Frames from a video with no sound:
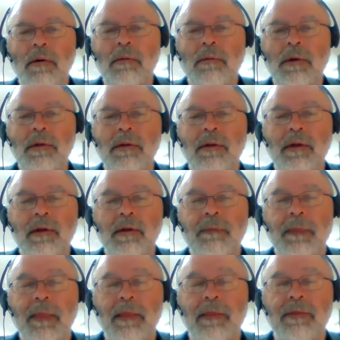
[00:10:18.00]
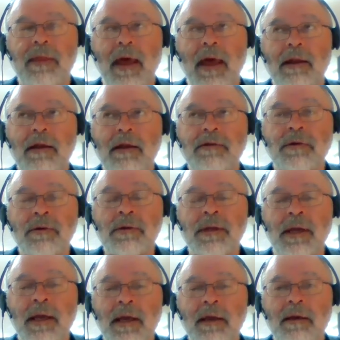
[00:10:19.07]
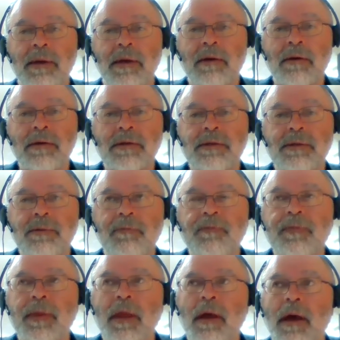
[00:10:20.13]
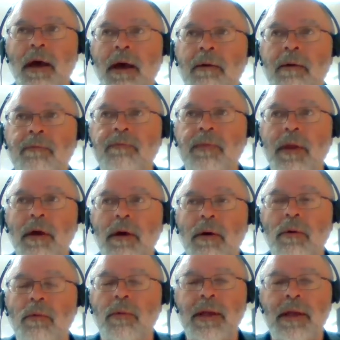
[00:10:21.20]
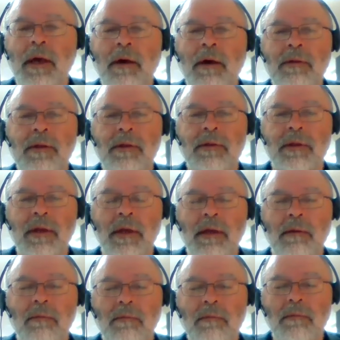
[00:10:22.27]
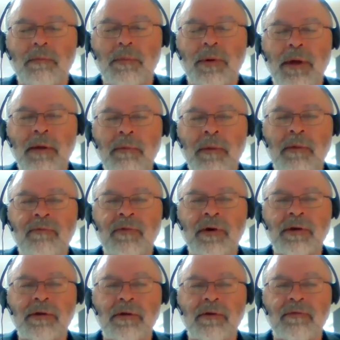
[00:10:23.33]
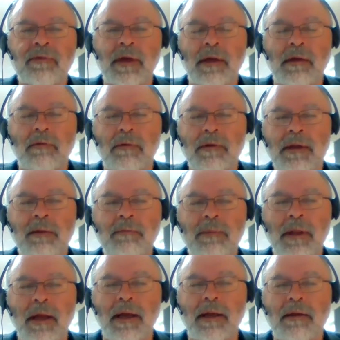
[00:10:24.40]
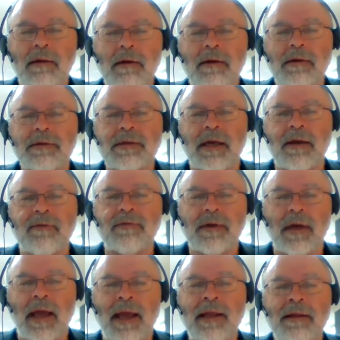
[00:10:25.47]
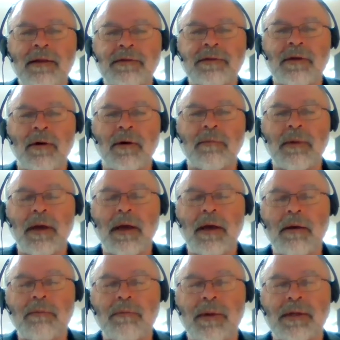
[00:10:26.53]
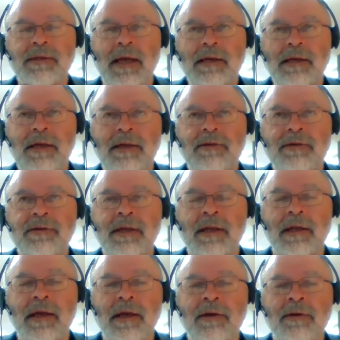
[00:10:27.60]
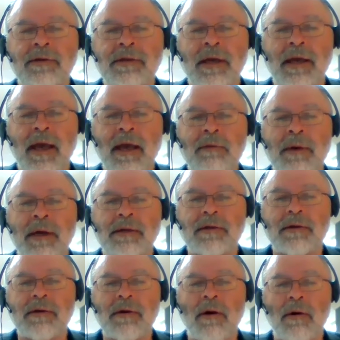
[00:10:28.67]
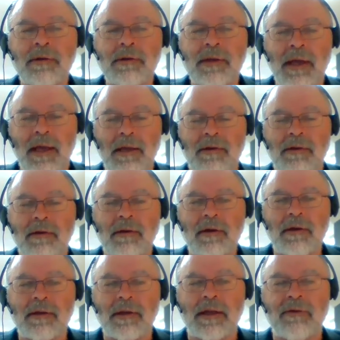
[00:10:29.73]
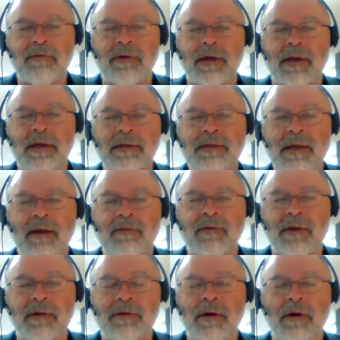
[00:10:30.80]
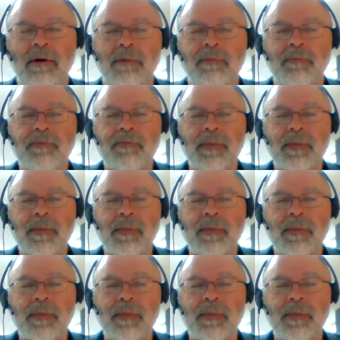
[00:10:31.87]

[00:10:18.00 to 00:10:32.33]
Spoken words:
Well, that is good to hear, because we know that the premium version of the template saves endless time, but it's actually interesting to hear you say how much content delivery is saving you time.